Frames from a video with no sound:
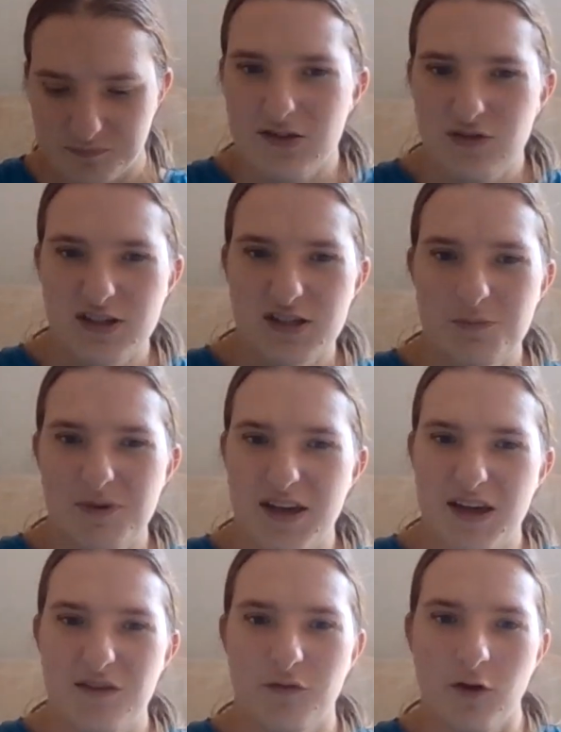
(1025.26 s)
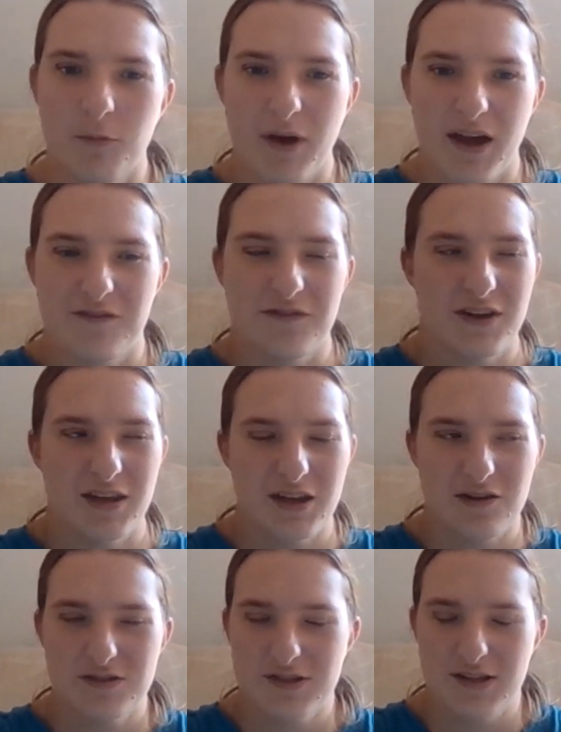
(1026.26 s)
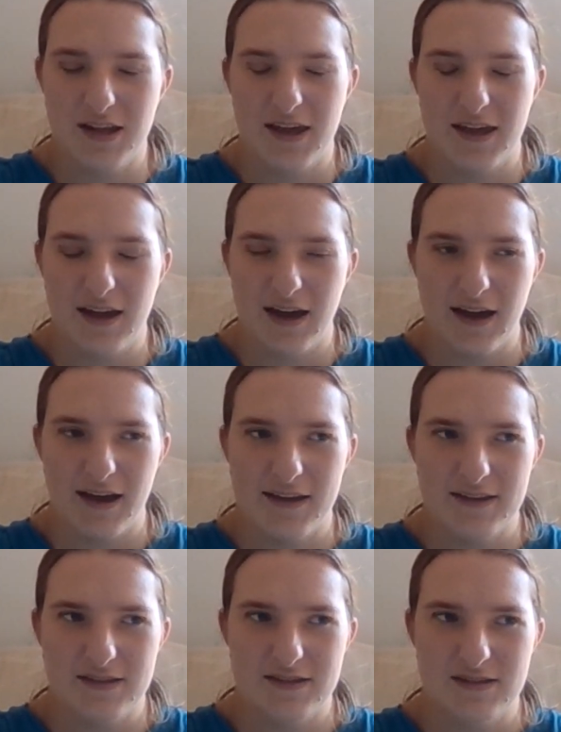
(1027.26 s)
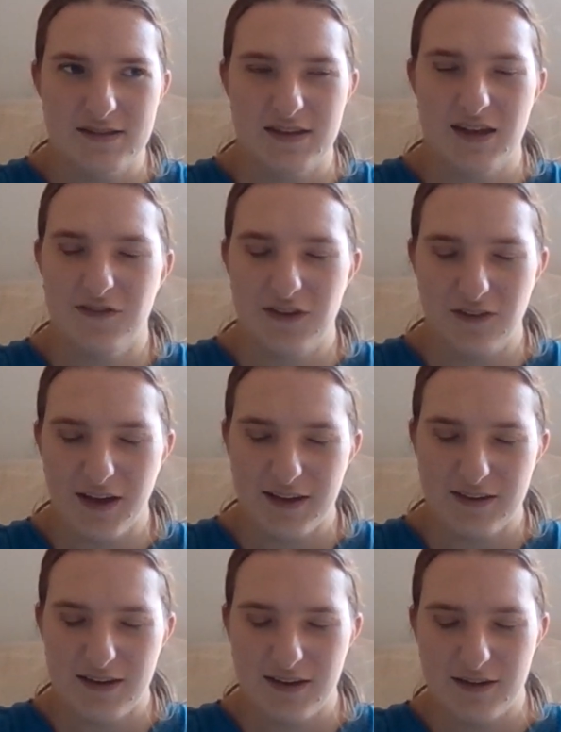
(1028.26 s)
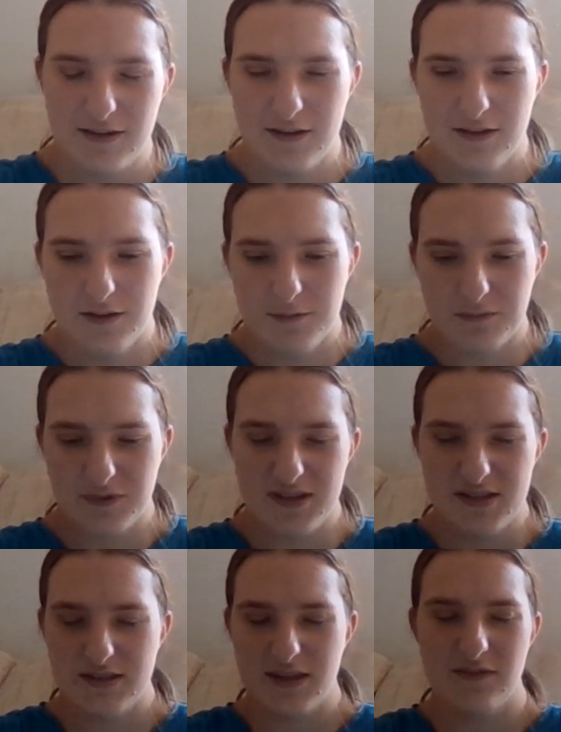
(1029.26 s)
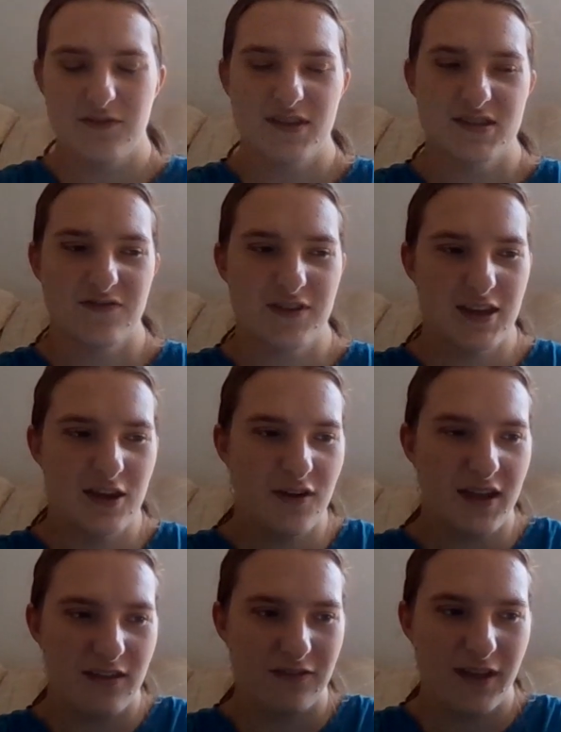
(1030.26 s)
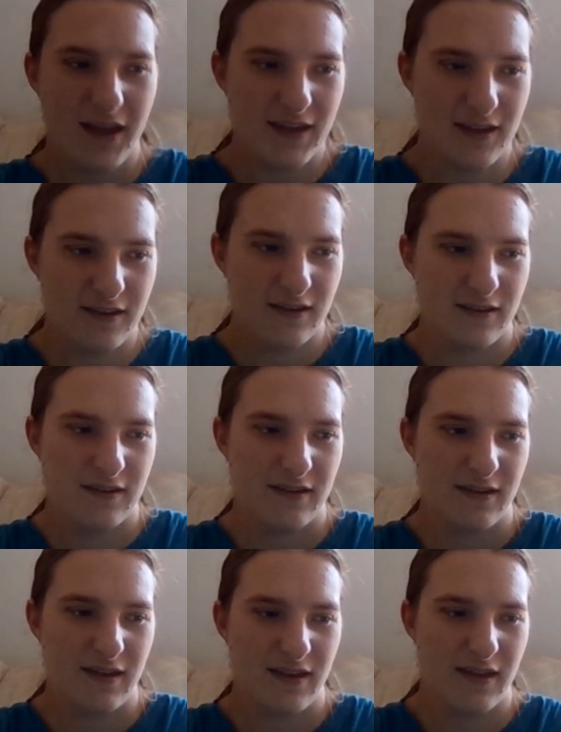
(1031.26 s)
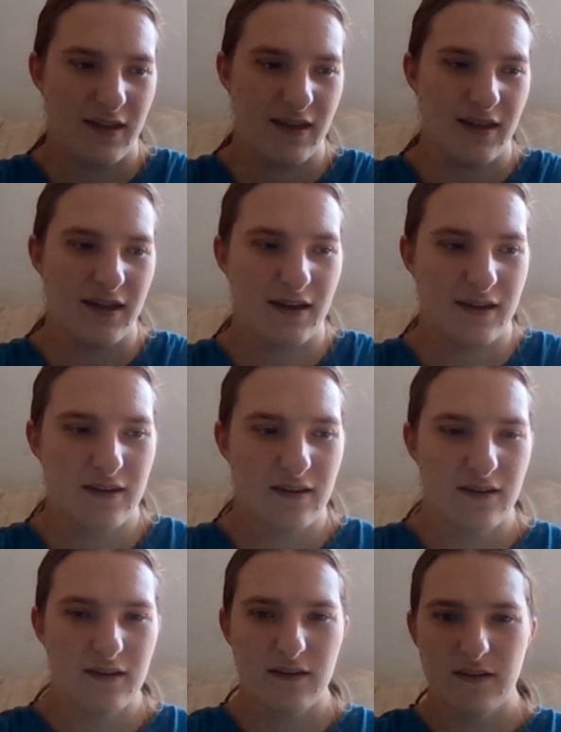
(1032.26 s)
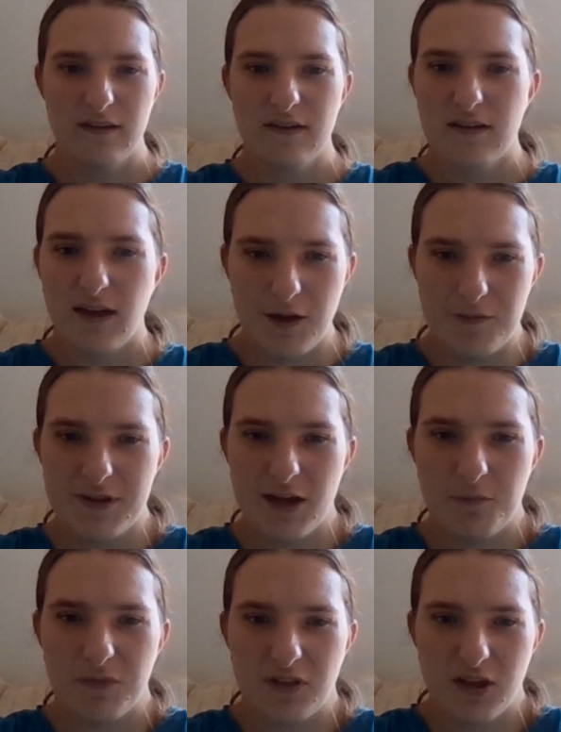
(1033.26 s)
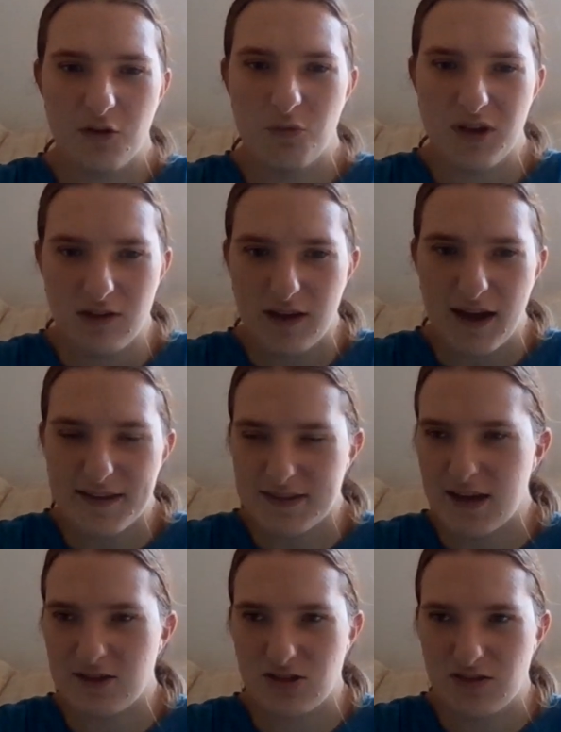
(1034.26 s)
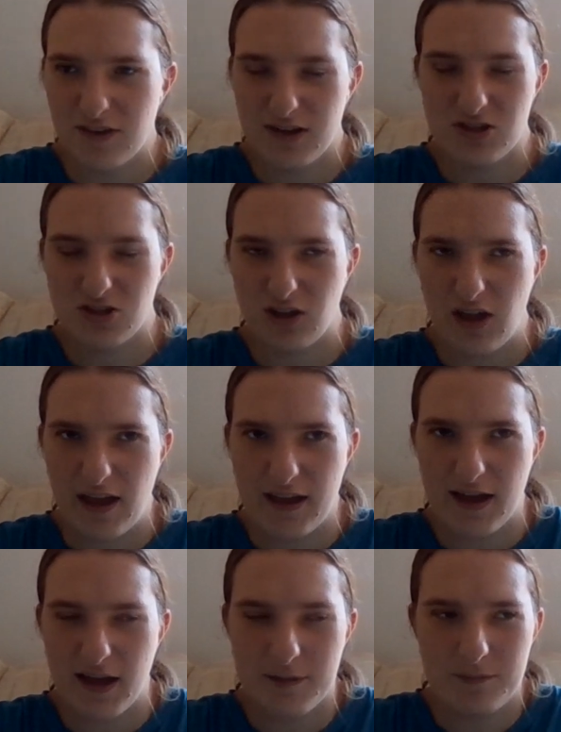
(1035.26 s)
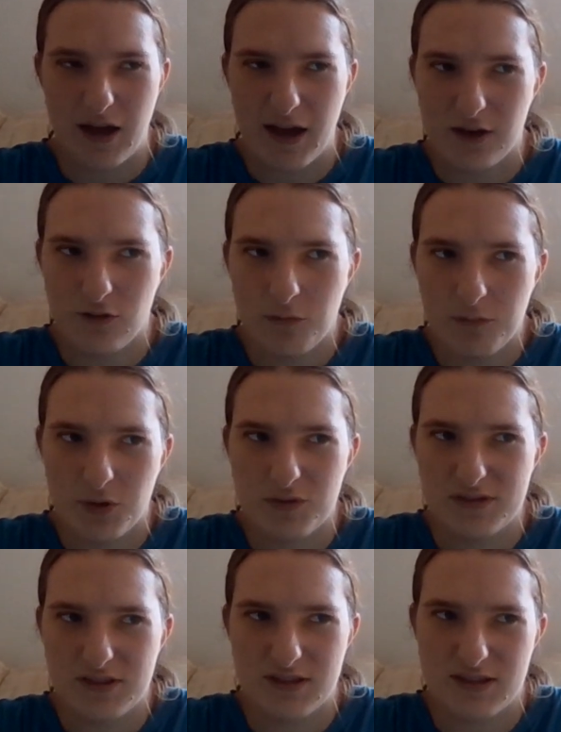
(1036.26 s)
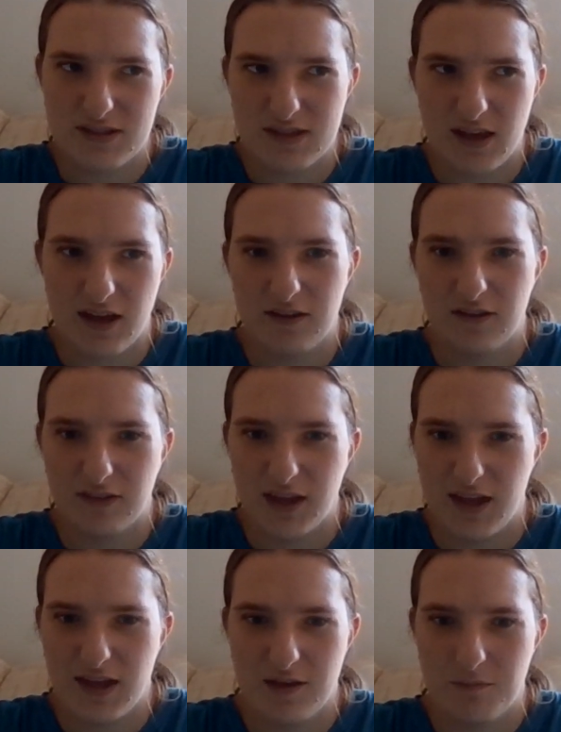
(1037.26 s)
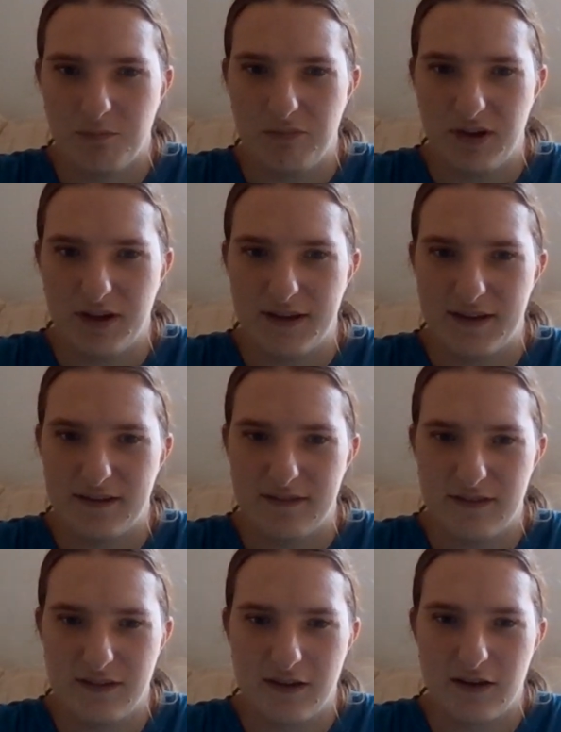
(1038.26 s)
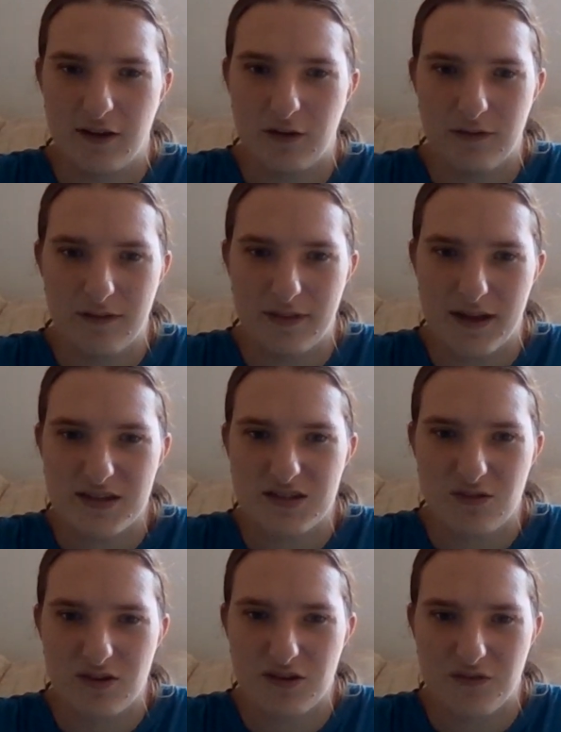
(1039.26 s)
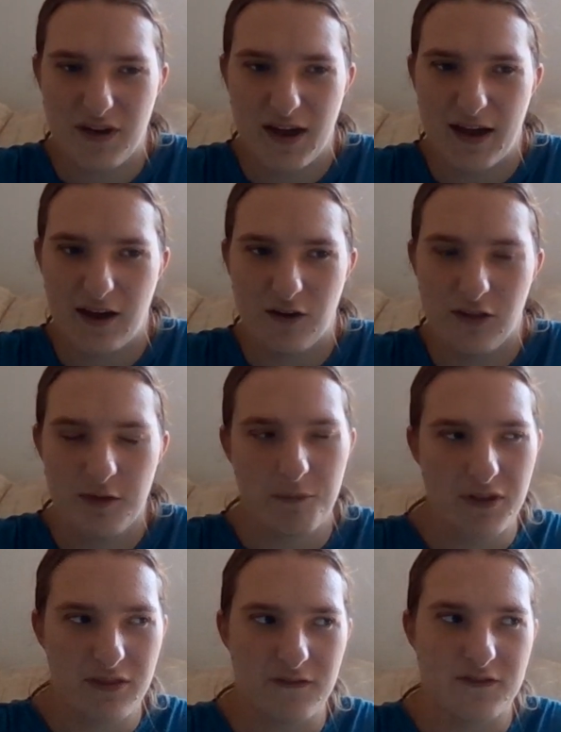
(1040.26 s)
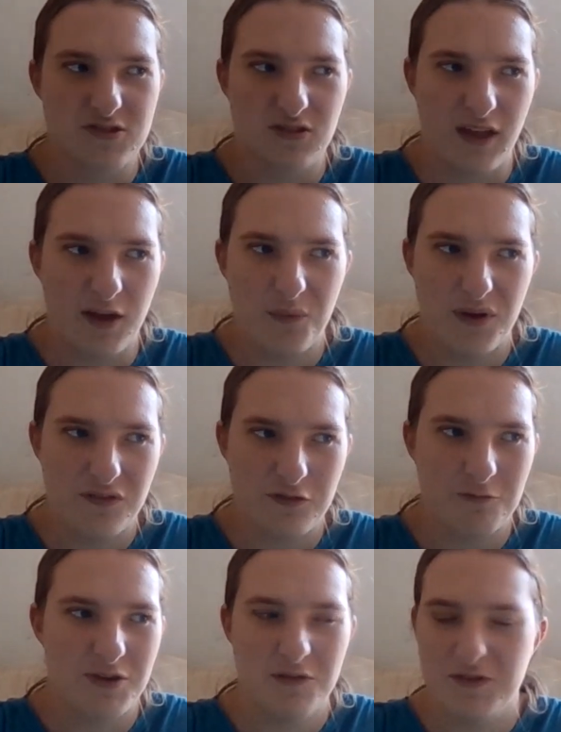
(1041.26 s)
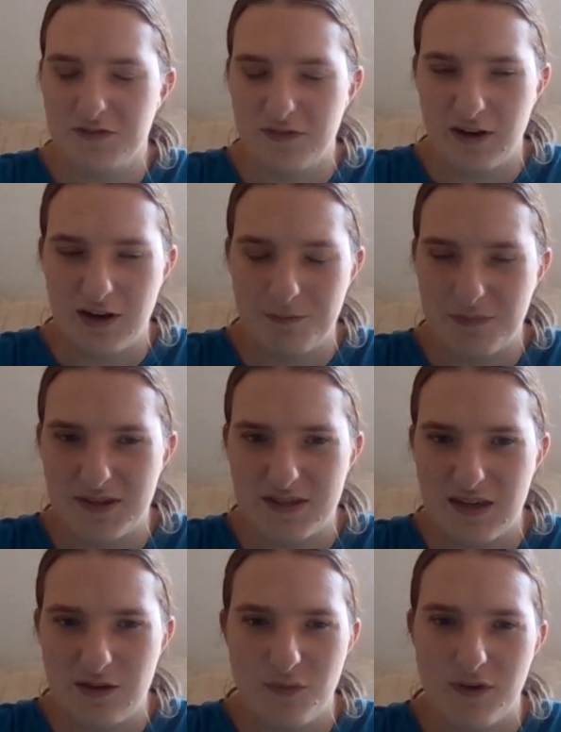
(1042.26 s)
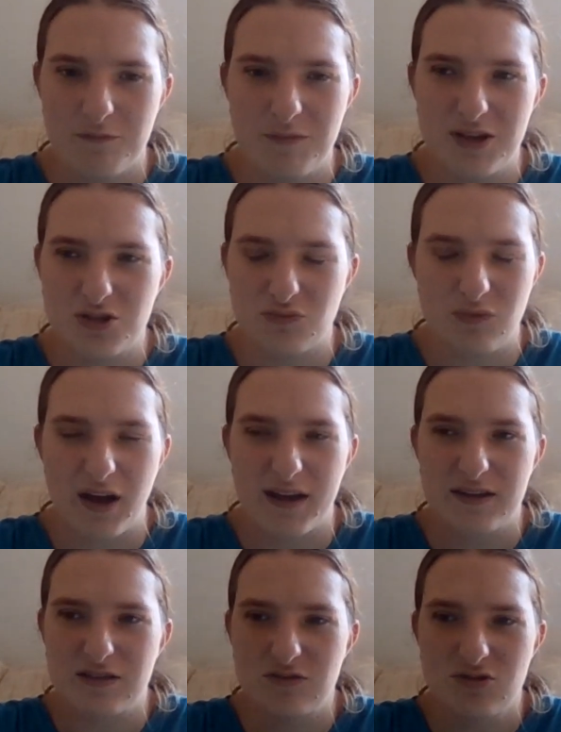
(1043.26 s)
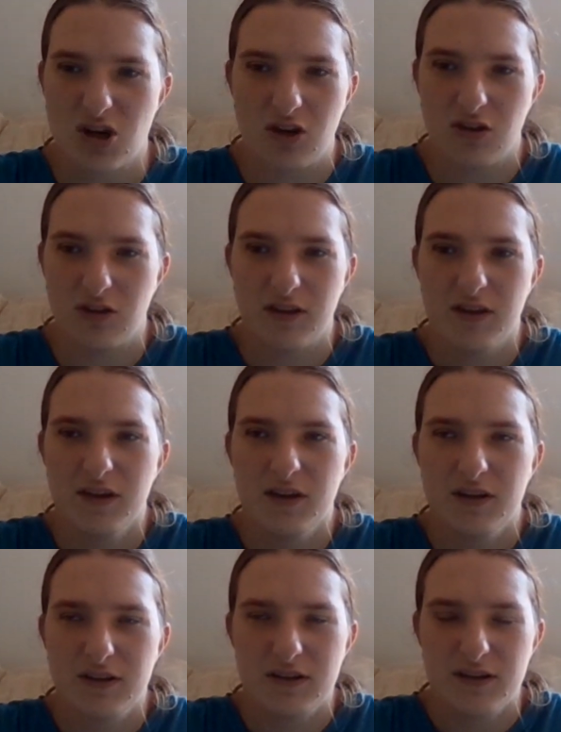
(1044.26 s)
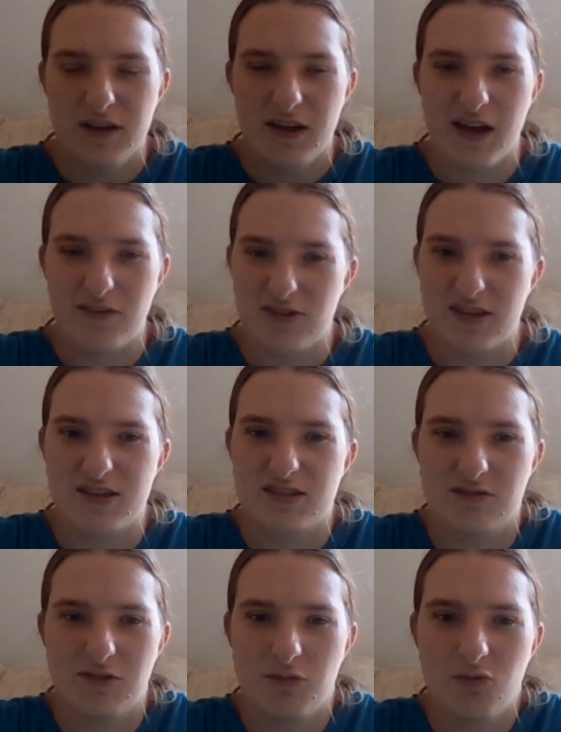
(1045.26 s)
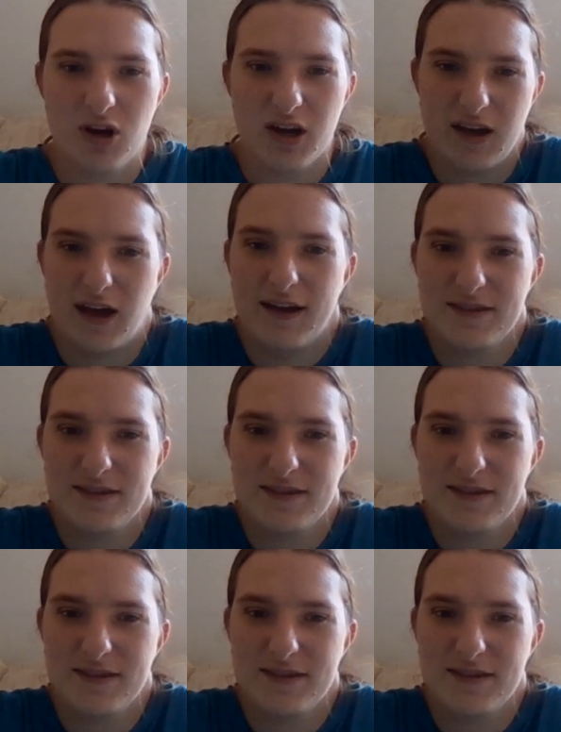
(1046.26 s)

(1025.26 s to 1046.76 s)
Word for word: that is going to be it for my video today, guys. If you liked it, please give this video a like and comment down below what you guys actually read in July. I'm I know I'm posting this kind of late, but you know that's sort of how the month of July went for me. It was very busy with me trying to juggle everything still with work.